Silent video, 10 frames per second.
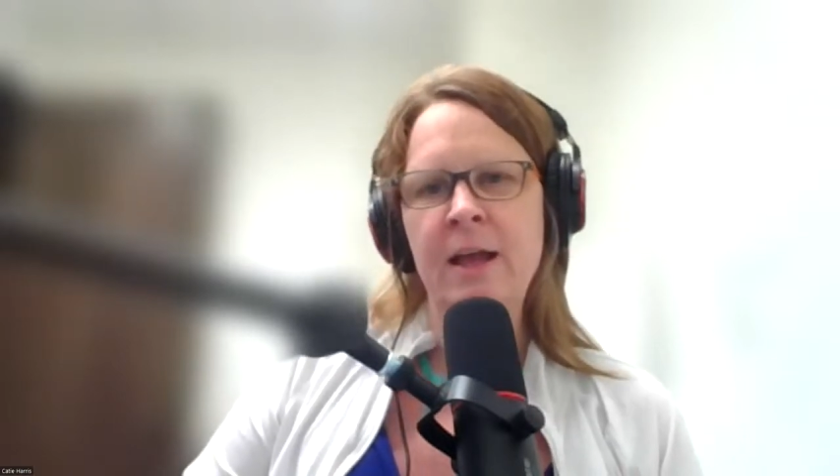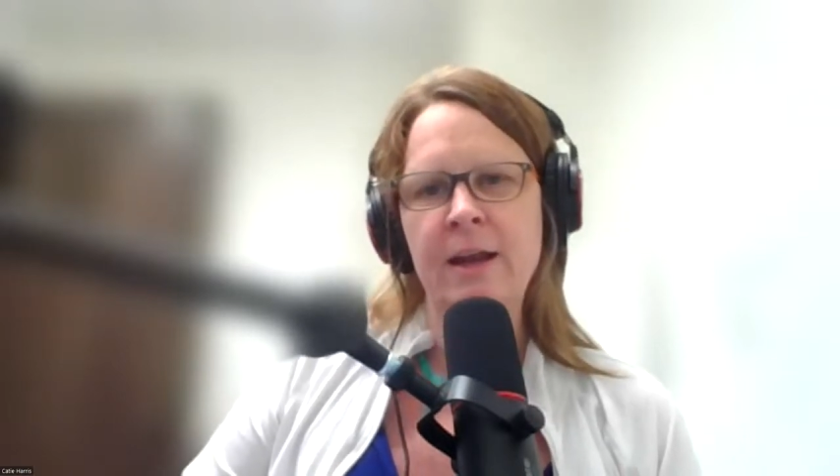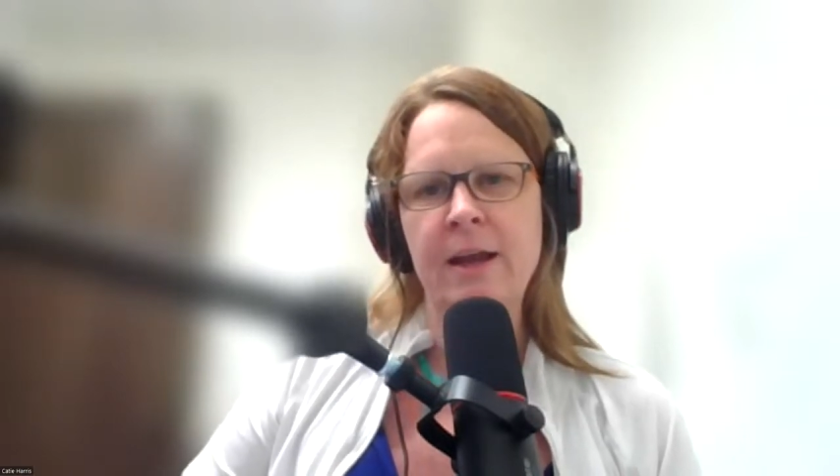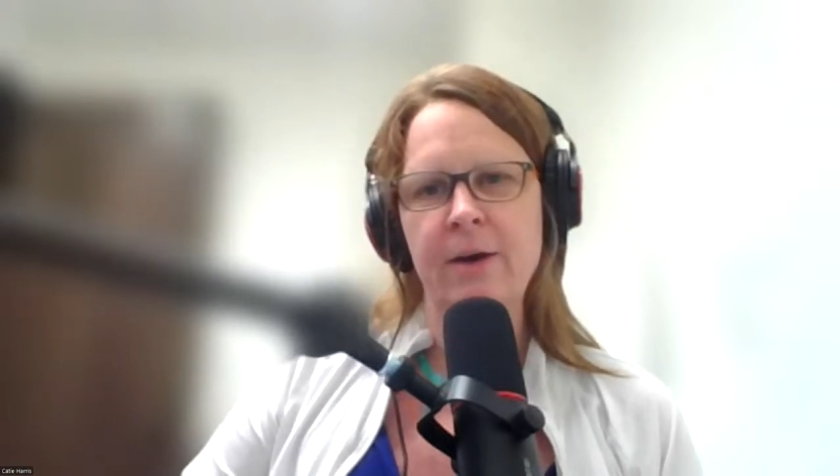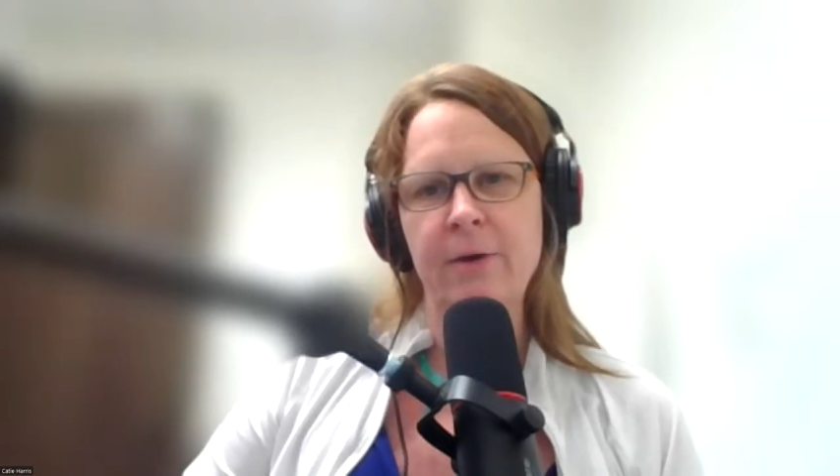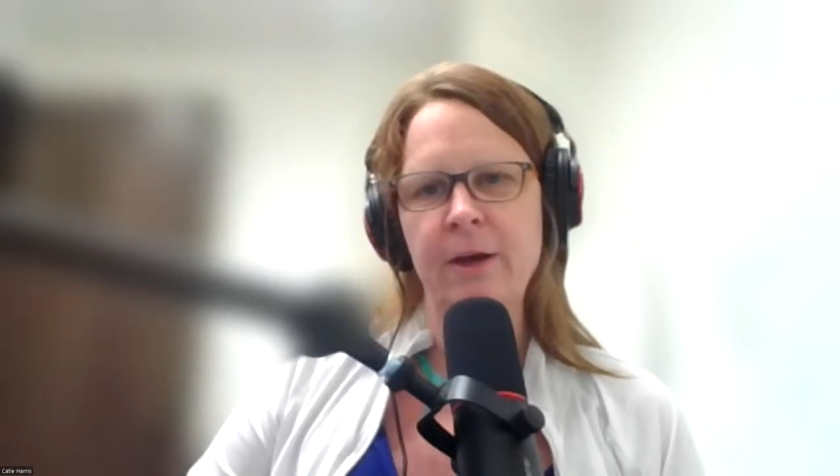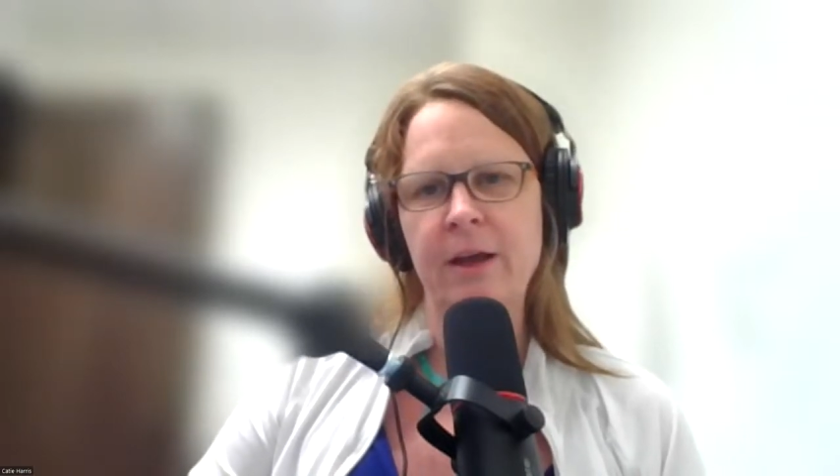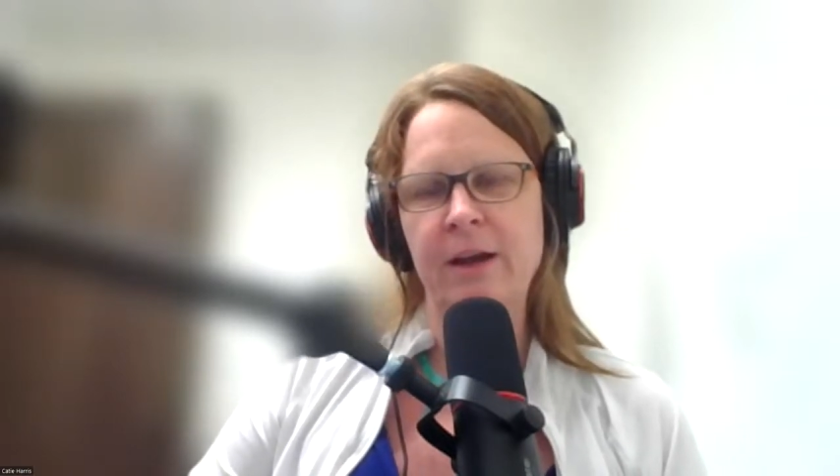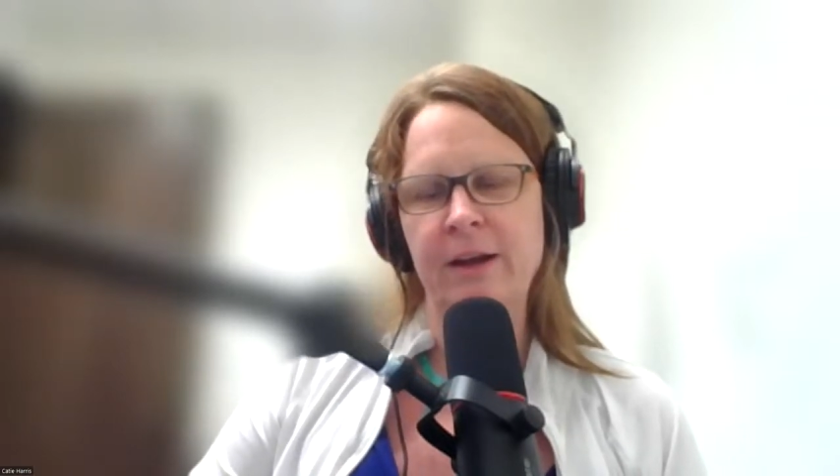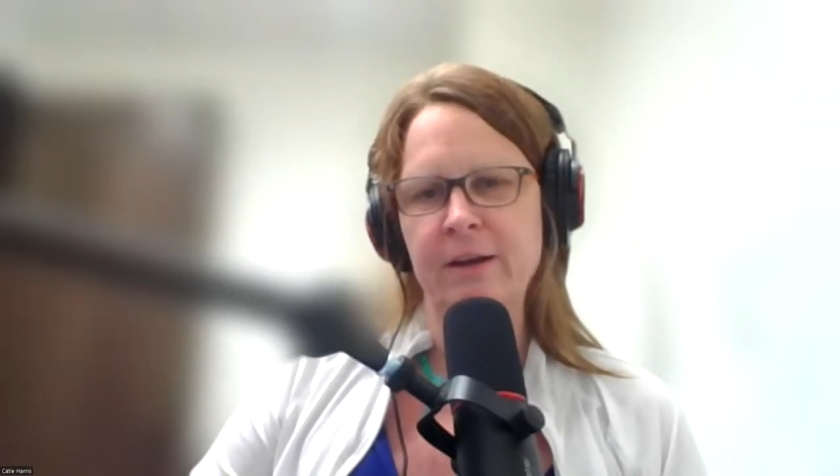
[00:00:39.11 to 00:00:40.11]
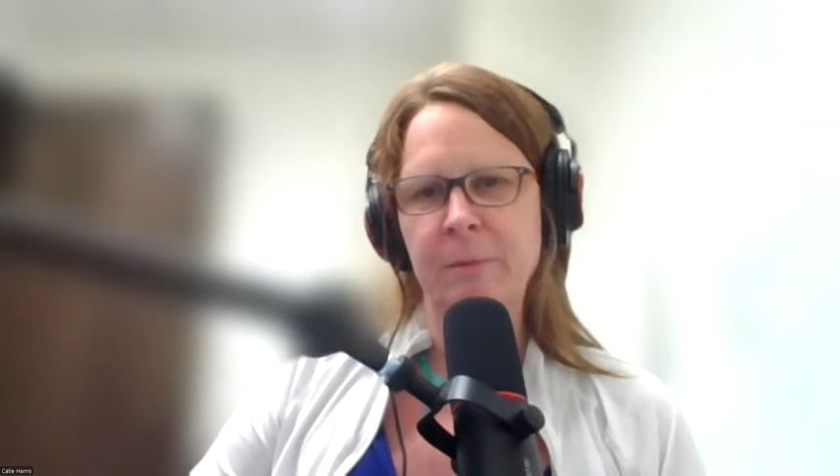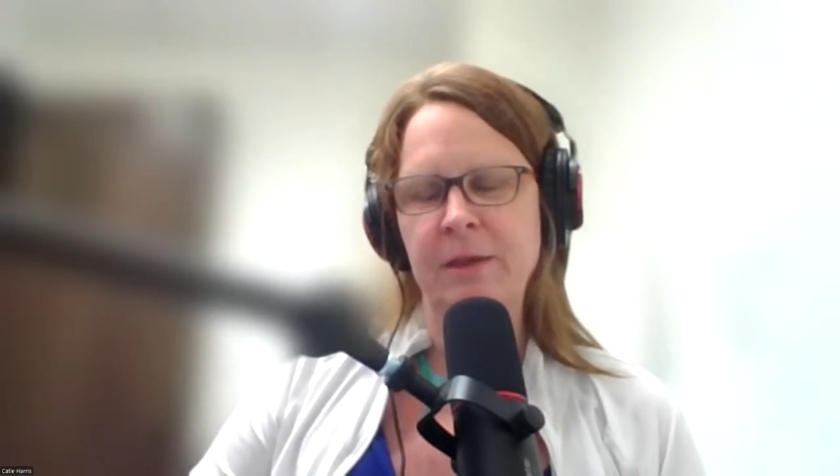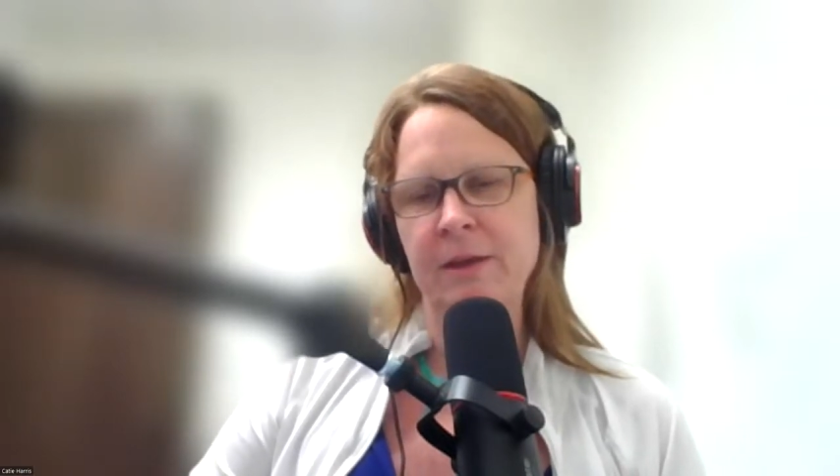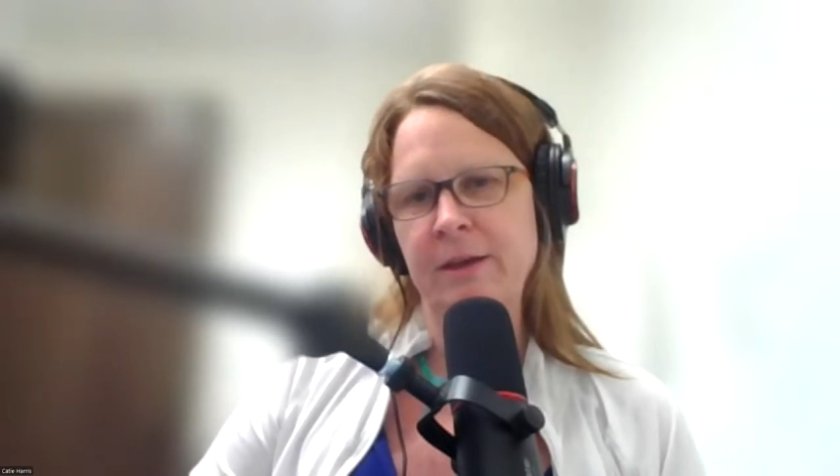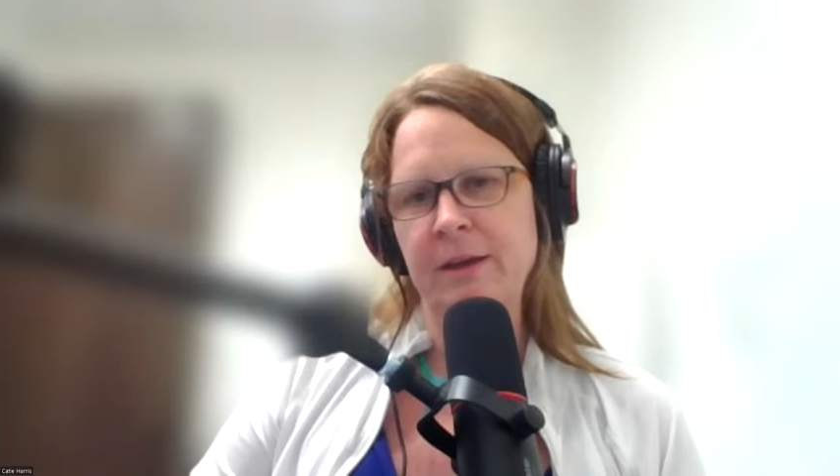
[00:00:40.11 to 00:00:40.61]
Now, and it got me
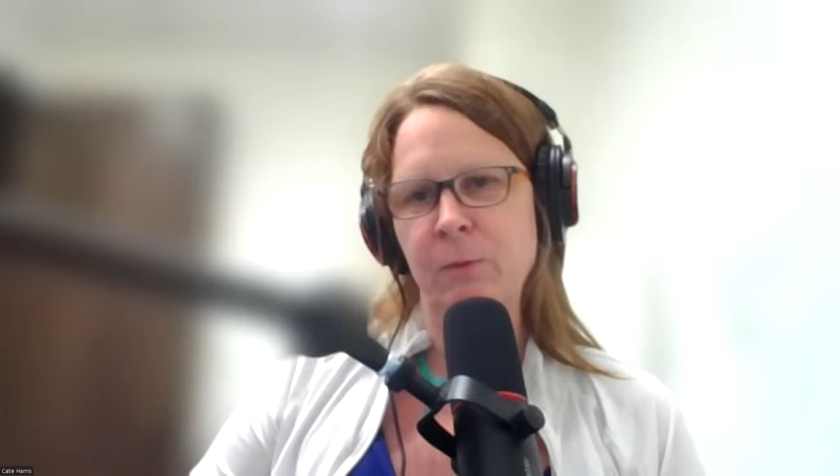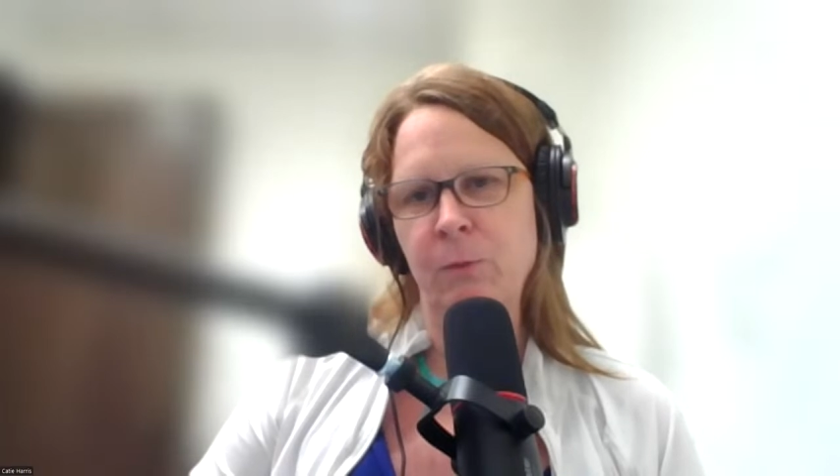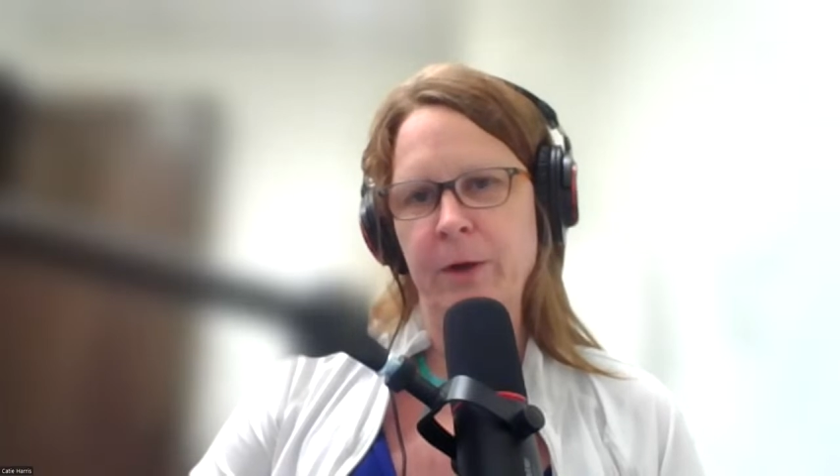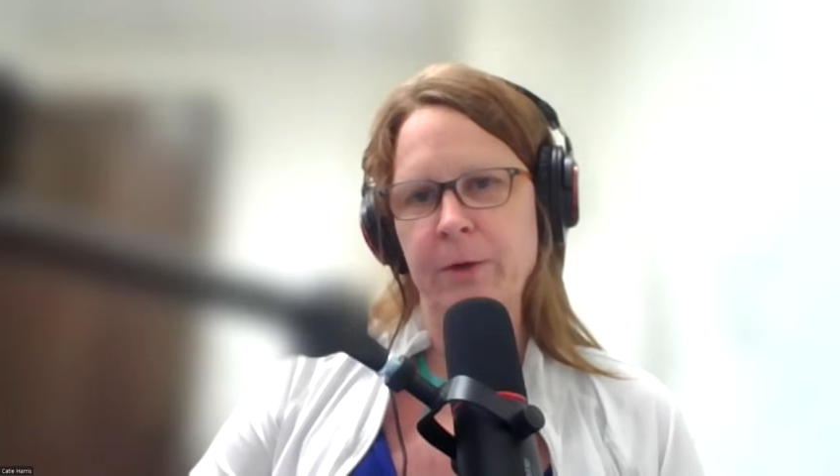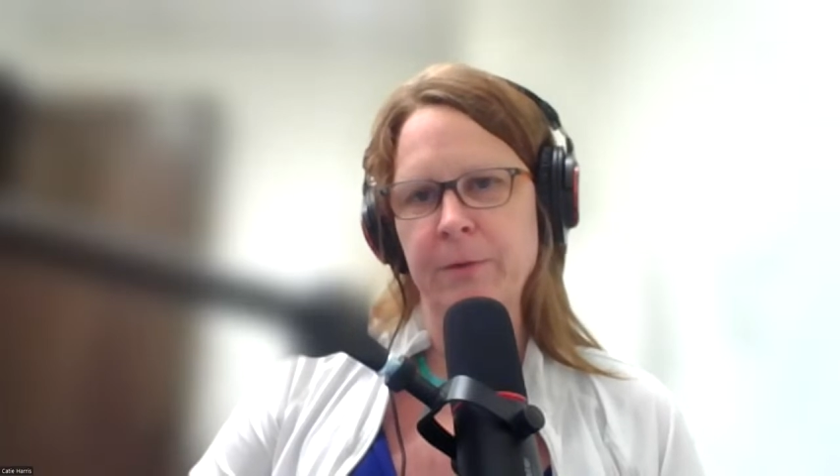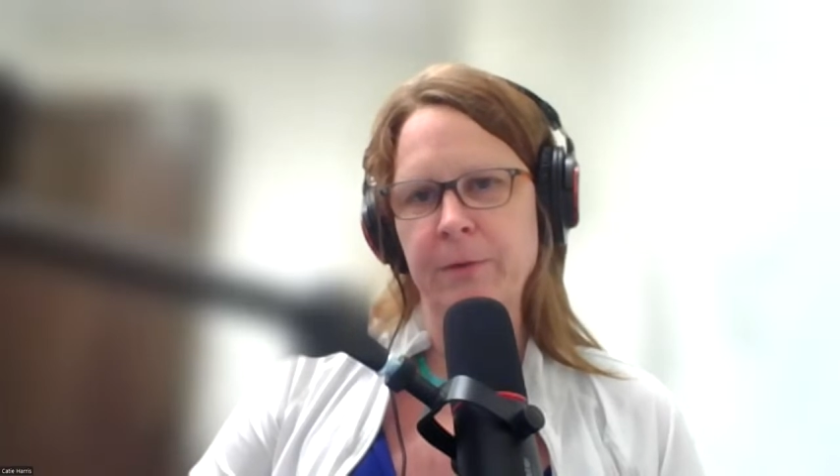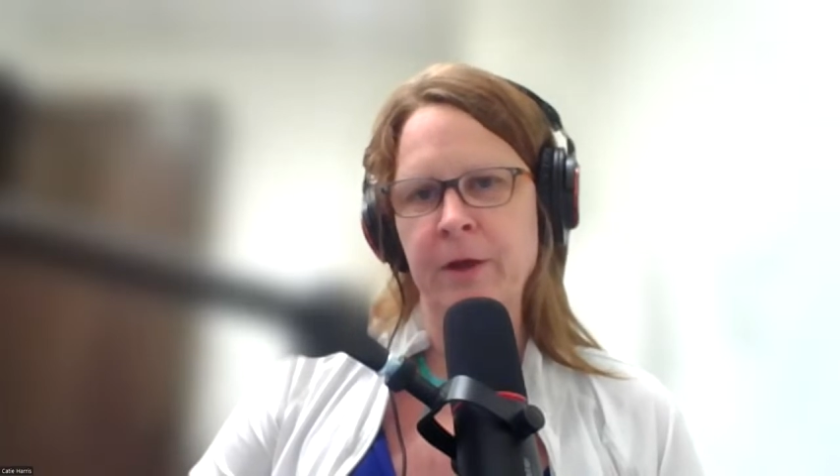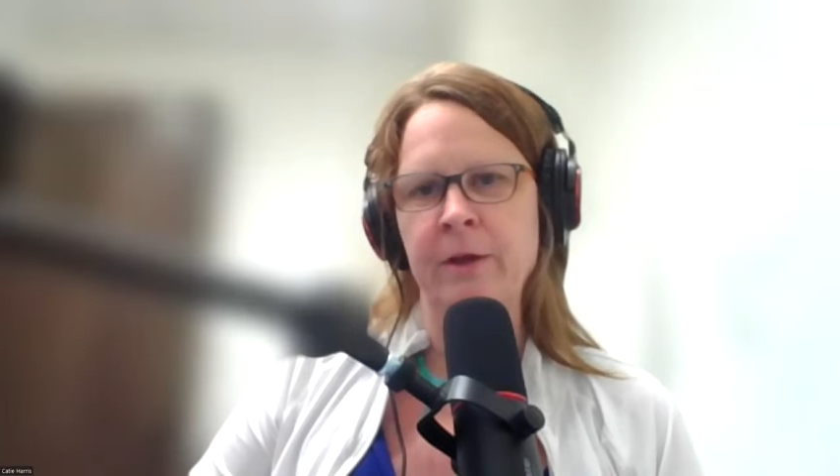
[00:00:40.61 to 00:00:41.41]
thinking, well,